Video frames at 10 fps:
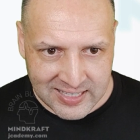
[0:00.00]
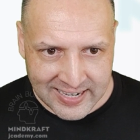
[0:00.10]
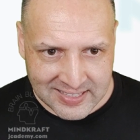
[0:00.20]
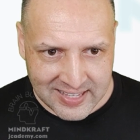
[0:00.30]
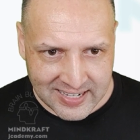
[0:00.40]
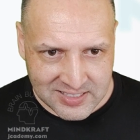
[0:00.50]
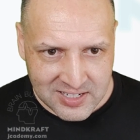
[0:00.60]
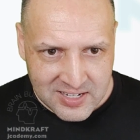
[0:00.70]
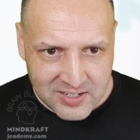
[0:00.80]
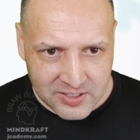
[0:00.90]
like that.
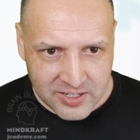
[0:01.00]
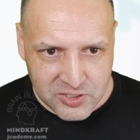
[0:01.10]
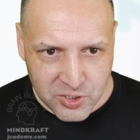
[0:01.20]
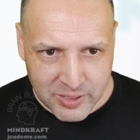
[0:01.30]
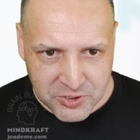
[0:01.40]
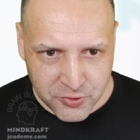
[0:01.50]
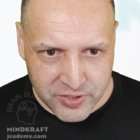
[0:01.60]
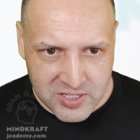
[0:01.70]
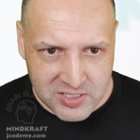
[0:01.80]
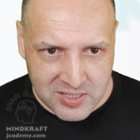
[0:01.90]
Okay, so my
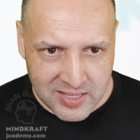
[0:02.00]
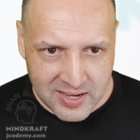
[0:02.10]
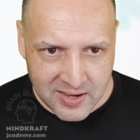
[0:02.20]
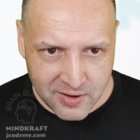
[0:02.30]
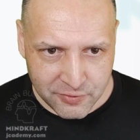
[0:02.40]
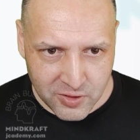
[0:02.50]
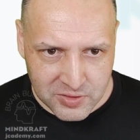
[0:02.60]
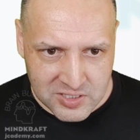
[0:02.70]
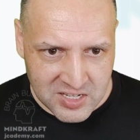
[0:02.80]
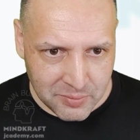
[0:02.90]
tree's in there, I've got
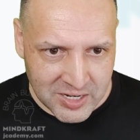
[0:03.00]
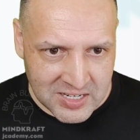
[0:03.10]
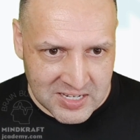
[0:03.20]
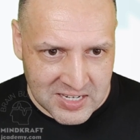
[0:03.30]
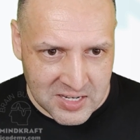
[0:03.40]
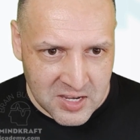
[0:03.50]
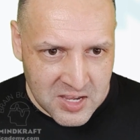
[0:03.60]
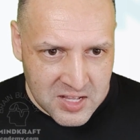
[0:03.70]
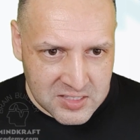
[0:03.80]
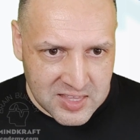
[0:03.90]
this coming in here,
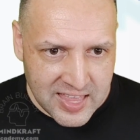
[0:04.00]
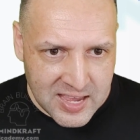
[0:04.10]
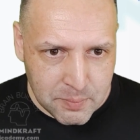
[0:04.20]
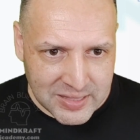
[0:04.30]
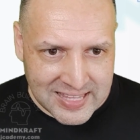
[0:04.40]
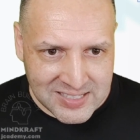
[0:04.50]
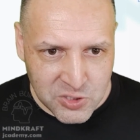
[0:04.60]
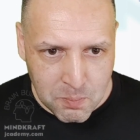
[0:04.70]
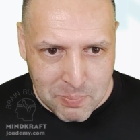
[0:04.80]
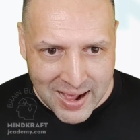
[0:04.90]
there, but then to
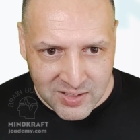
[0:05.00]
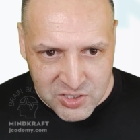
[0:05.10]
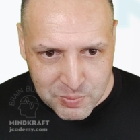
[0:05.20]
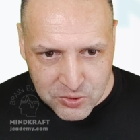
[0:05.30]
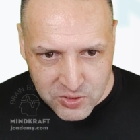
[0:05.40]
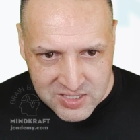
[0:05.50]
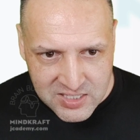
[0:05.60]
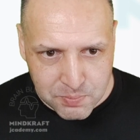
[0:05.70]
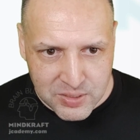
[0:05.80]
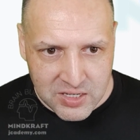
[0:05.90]
balance, because
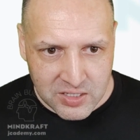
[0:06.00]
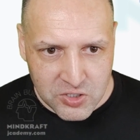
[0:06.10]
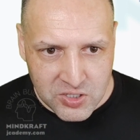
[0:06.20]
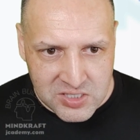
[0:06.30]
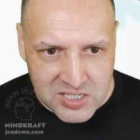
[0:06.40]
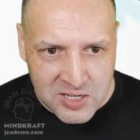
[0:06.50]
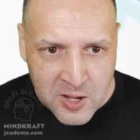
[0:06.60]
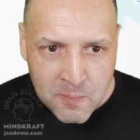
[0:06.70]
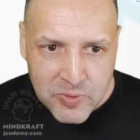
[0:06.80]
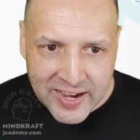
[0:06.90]
that's bigger, you can see
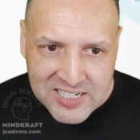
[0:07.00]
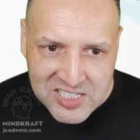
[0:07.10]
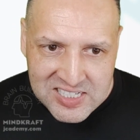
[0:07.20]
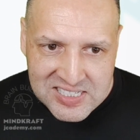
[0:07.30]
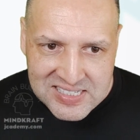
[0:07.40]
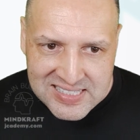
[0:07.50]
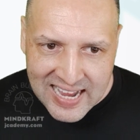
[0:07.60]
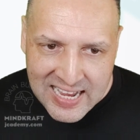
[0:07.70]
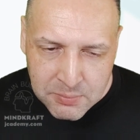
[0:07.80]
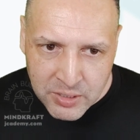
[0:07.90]
I actually
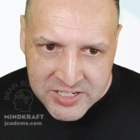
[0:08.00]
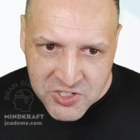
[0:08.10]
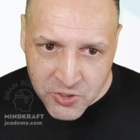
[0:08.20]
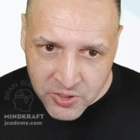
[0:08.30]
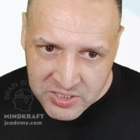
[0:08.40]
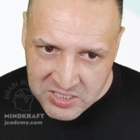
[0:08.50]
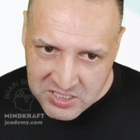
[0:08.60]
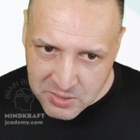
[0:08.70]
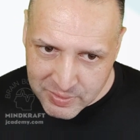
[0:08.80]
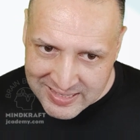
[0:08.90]
start my join
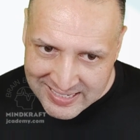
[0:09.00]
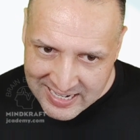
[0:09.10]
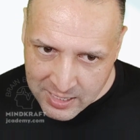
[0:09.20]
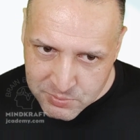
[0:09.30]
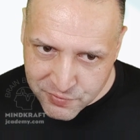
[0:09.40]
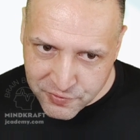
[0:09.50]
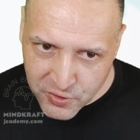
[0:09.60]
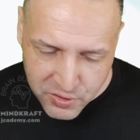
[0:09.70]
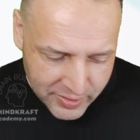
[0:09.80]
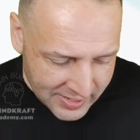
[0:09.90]
here, but then it comes
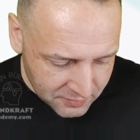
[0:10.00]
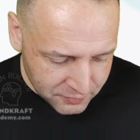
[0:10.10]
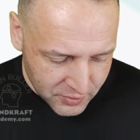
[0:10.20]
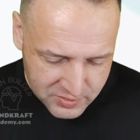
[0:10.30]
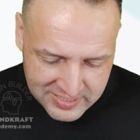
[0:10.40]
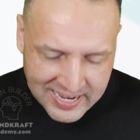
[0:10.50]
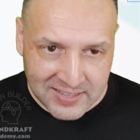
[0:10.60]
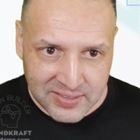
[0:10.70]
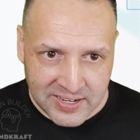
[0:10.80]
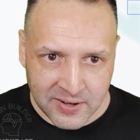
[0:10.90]
further out and further
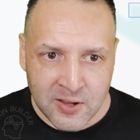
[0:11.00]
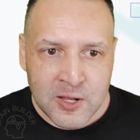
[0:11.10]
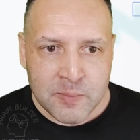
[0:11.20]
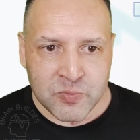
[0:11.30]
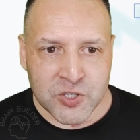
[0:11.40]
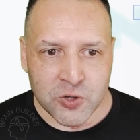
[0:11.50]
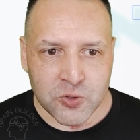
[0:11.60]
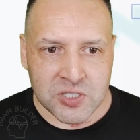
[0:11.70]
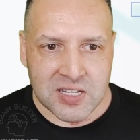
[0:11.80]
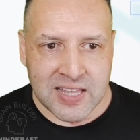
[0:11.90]
down there. And so you'll
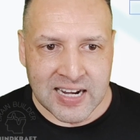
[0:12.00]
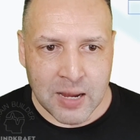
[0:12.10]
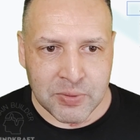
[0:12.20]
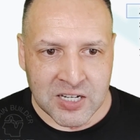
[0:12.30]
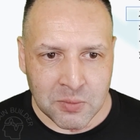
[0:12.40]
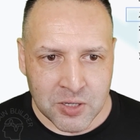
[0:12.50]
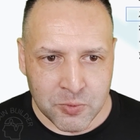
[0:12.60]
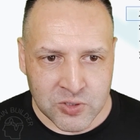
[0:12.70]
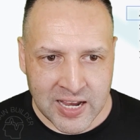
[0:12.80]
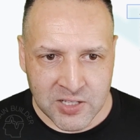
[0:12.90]
see that happening in
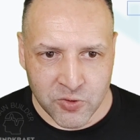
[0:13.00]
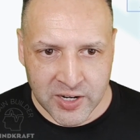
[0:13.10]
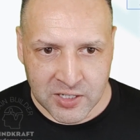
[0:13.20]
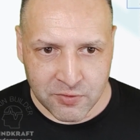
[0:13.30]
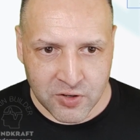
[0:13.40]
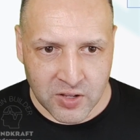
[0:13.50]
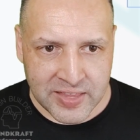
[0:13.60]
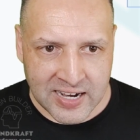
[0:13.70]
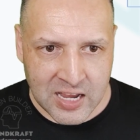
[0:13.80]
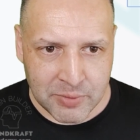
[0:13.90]
people's handwriting. You've got
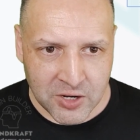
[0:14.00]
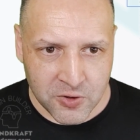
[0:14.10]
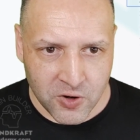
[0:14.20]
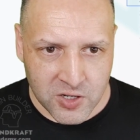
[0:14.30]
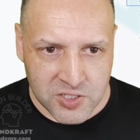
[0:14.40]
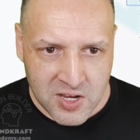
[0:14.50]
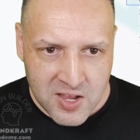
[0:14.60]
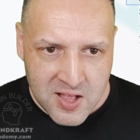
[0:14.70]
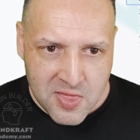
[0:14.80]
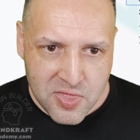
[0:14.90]
that coming across,
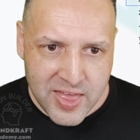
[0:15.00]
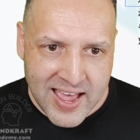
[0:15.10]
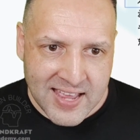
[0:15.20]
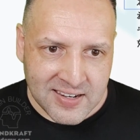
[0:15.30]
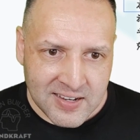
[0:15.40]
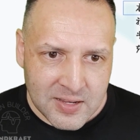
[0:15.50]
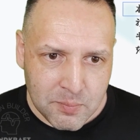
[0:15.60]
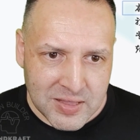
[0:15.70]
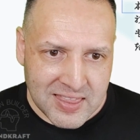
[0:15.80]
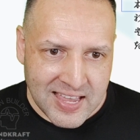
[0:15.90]
that,
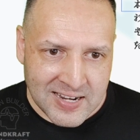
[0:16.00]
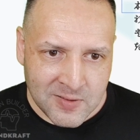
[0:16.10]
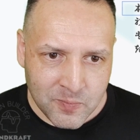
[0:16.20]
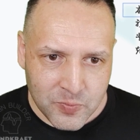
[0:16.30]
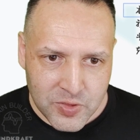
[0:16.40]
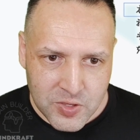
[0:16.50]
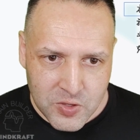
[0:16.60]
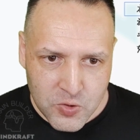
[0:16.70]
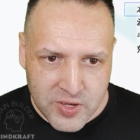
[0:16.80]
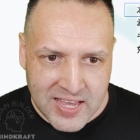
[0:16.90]
but then
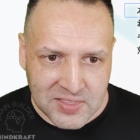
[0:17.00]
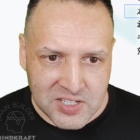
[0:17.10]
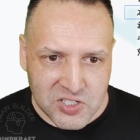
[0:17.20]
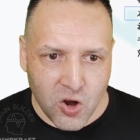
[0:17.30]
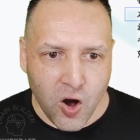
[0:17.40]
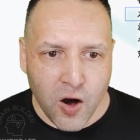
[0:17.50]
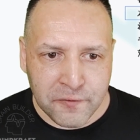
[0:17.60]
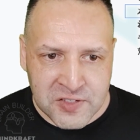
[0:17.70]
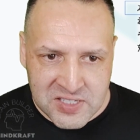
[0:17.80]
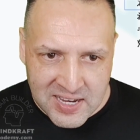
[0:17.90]
you get this
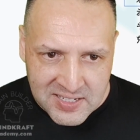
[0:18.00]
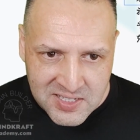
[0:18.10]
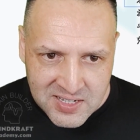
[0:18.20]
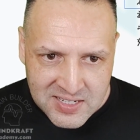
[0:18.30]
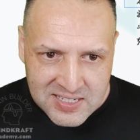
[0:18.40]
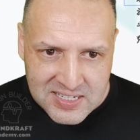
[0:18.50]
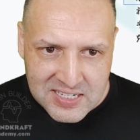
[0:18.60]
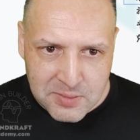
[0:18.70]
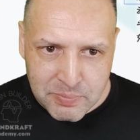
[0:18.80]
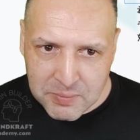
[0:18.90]
offset
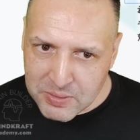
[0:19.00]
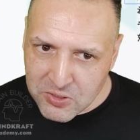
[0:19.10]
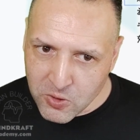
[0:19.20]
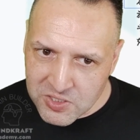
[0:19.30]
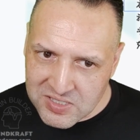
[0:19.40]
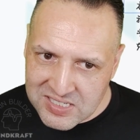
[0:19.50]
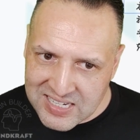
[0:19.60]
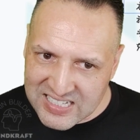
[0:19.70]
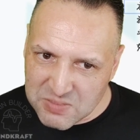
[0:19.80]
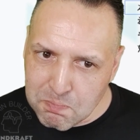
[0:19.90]
here, but because this
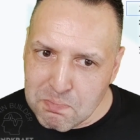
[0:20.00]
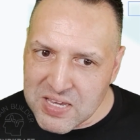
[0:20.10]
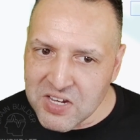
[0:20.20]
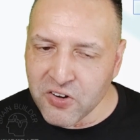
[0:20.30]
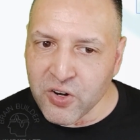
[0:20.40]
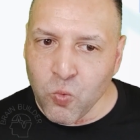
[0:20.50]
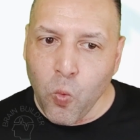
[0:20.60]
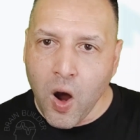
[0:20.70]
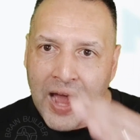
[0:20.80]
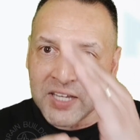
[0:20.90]
gets bigger and
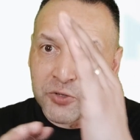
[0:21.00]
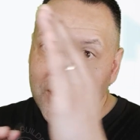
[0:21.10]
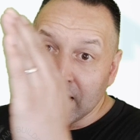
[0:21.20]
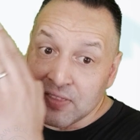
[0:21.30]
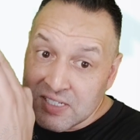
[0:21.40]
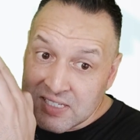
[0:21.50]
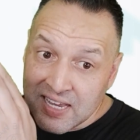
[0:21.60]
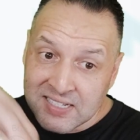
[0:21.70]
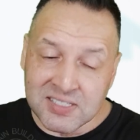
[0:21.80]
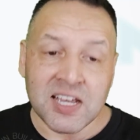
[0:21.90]
wider out this
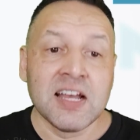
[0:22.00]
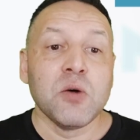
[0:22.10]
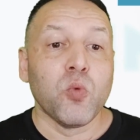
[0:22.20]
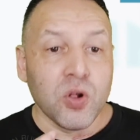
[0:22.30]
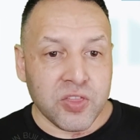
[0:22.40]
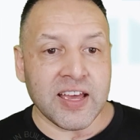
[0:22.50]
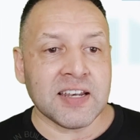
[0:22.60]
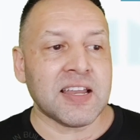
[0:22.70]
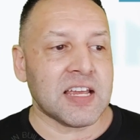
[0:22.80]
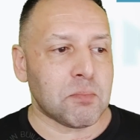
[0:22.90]
end, well
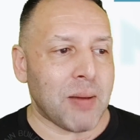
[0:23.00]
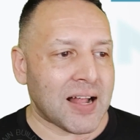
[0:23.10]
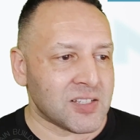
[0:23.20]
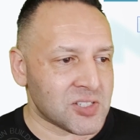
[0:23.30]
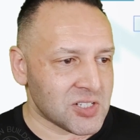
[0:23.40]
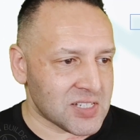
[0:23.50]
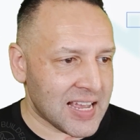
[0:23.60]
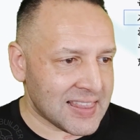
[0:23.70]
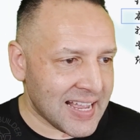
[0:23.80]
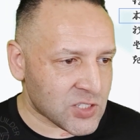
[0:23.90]
then it balances,
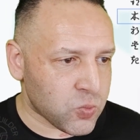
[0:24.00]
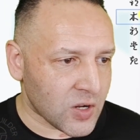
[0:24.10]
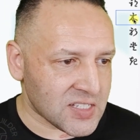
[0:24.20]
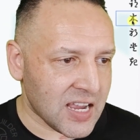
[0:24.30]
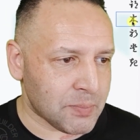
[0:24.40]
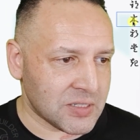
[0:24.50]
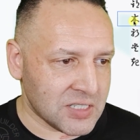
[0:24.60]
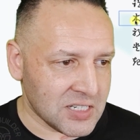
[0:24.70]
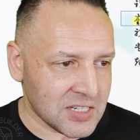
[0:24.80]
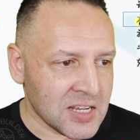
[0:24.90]
and that's what's happened
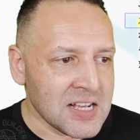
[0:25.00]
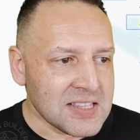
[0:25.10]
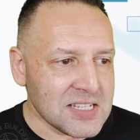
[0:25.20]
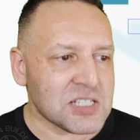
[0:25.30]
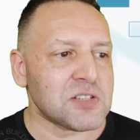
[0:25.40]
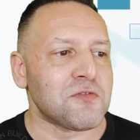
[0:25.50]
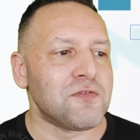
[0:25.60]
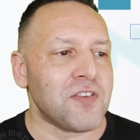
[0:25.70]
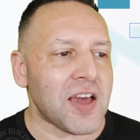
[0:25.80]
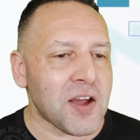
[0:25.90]
here. This is
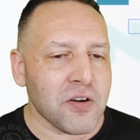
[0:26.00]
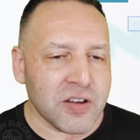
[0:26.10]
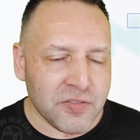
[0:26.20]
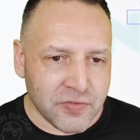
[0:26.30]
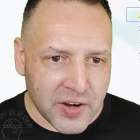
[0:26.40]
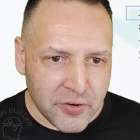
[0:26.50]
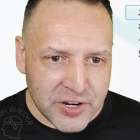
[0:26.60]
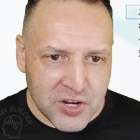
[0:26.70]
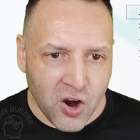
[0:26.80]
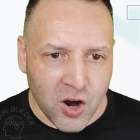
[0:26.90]
very, very
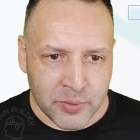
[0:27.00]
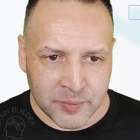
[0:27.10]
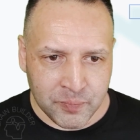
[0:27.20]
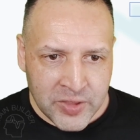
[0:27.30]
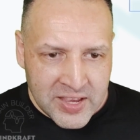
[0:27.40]
common.